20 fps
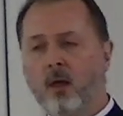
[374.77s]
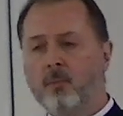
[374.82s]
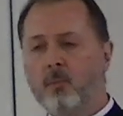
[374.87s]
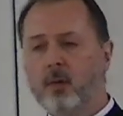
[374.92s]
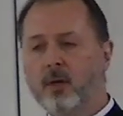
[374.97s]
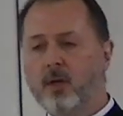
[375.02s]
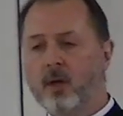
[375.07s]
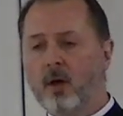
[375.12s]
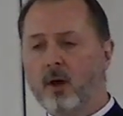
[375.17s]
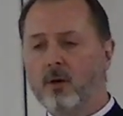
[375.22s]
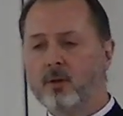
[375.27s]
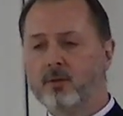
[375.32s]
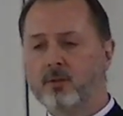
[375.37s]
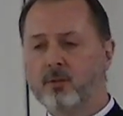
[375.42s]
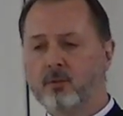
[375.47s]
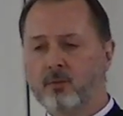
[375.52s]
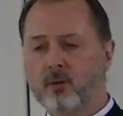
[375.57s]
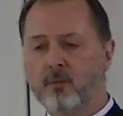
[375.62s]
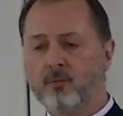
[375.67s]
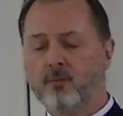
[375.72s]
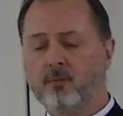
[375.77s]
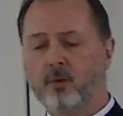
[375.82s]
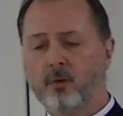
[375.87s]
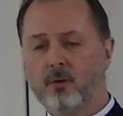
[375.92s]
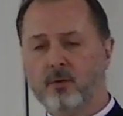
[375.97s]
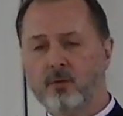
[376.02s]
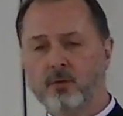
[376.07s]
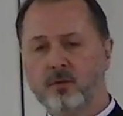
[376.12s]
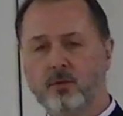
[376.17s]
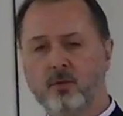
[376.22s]
but he also
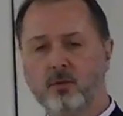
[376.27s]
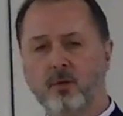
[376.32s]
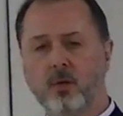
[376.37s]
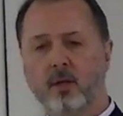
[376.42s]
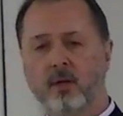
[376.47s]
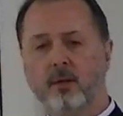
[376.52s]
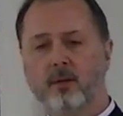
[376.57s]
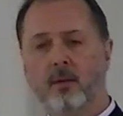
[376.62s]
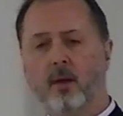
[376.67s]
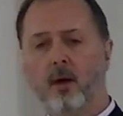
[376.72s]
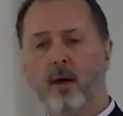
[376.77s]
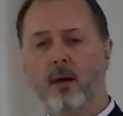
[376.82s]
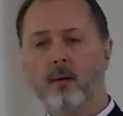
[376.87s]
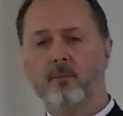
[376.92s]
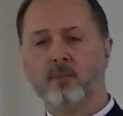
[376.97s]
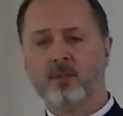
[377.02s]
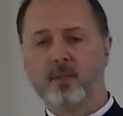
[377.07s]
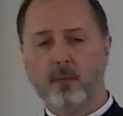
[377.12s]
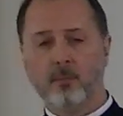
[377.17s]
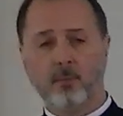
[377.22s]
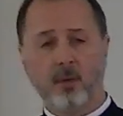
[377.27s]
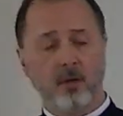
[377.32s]
refers to it, um, St.